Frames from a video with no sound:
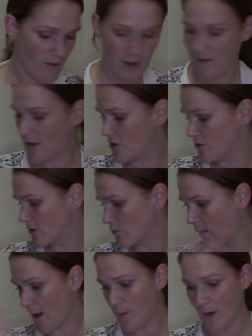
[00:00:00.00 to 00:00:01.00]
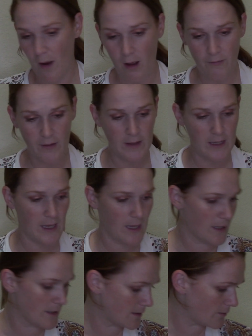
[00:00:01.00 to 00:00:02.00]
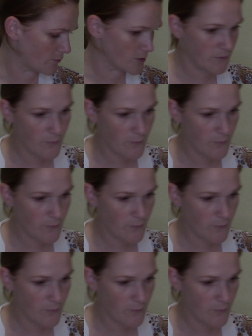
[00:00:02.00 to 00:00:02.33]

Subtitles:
and then you just wipe it off at the end, which of